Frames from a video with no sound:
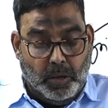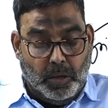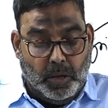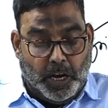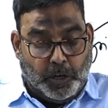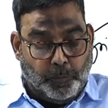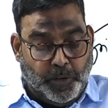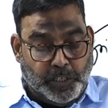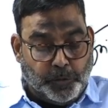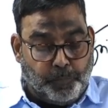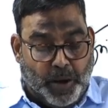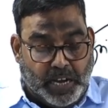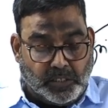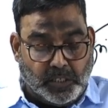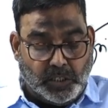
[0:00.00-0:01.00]
It means
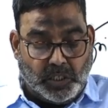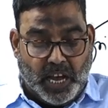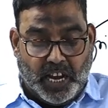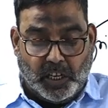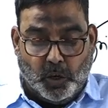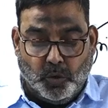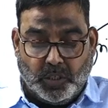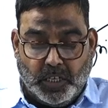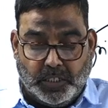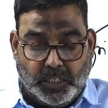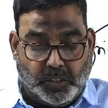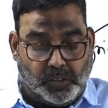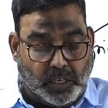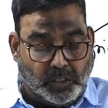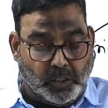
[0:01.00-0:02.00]
Parsons argues that the
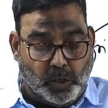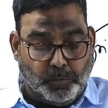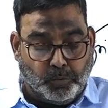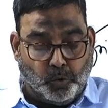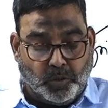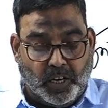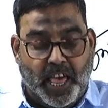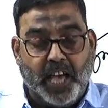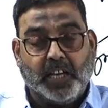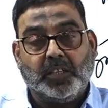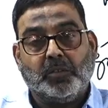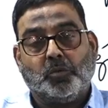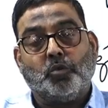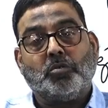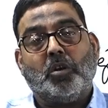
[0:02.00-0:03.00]
structure of
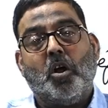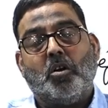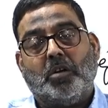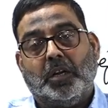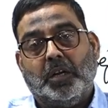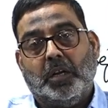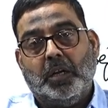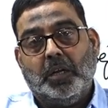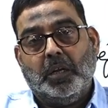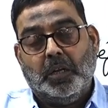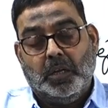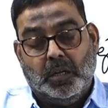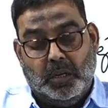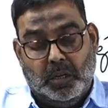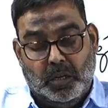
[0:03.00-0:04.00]
social order
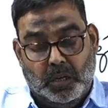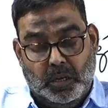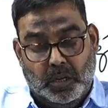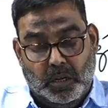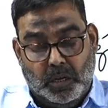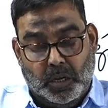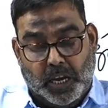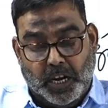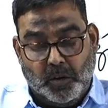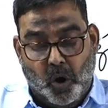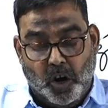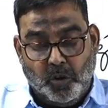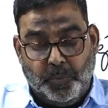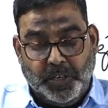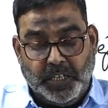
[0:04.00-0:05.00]

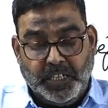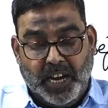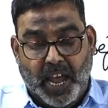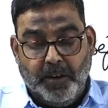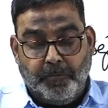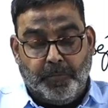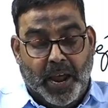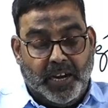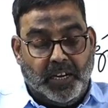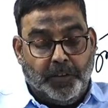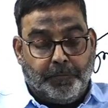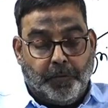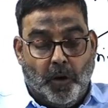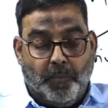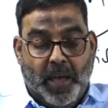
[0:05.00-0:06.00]
cannot be derived directly
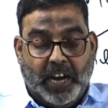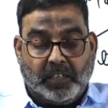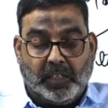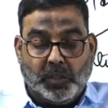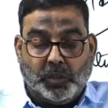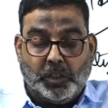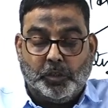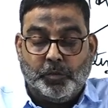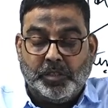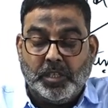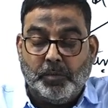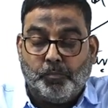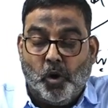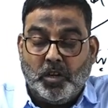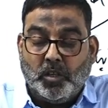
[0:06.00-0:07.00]
from actors'
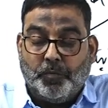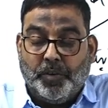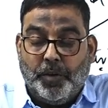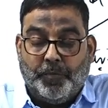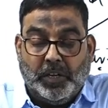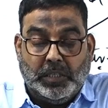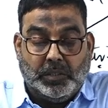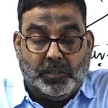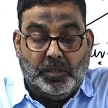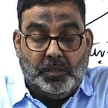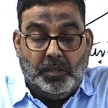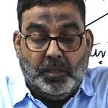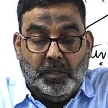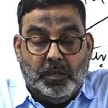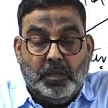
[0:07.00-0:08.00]
situational point of reference,
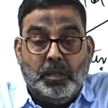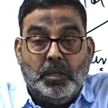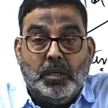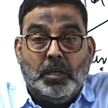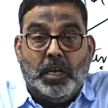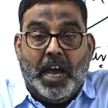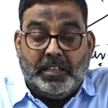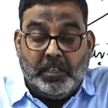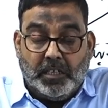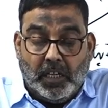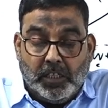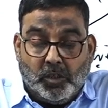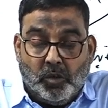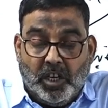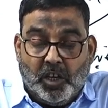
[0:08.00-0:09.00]
as it
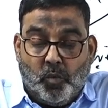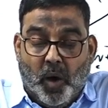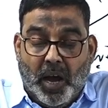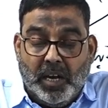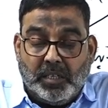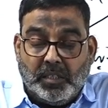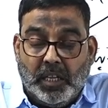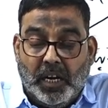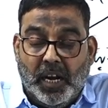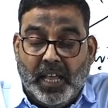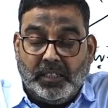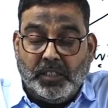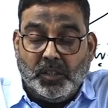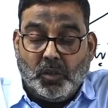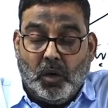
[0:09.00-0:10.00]
also requires the
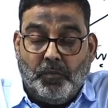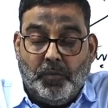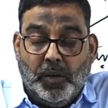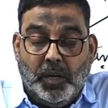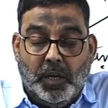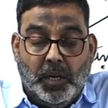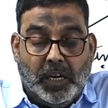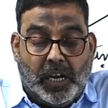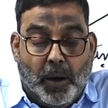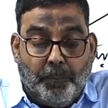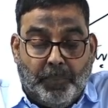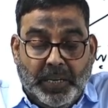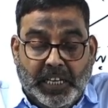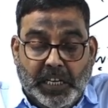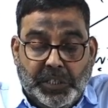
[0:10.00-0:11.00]
analysis of
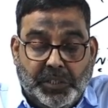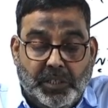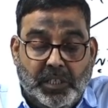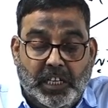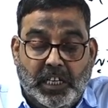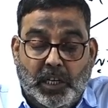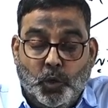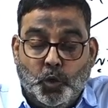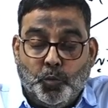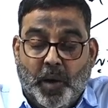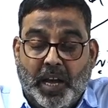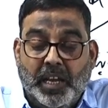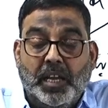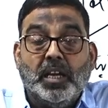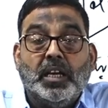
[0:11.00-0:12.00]
complication induced
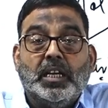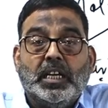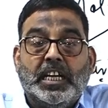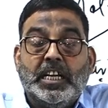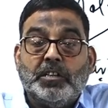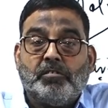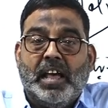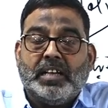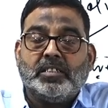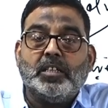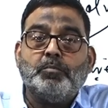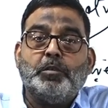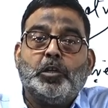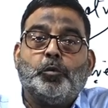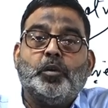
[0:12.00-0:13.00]
by
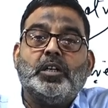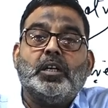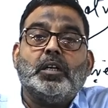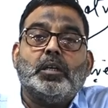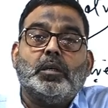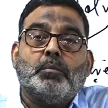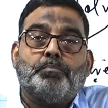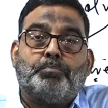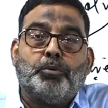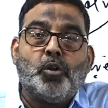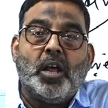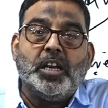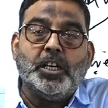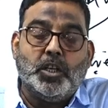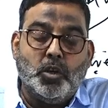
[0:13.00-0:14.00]
interaction between
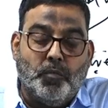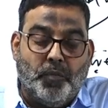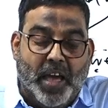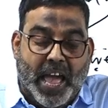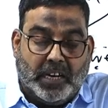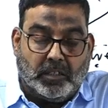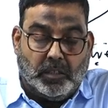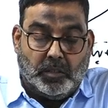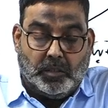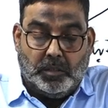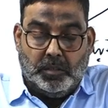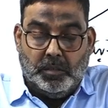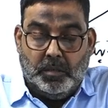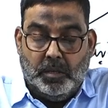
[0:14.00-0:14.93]
plurality of actors.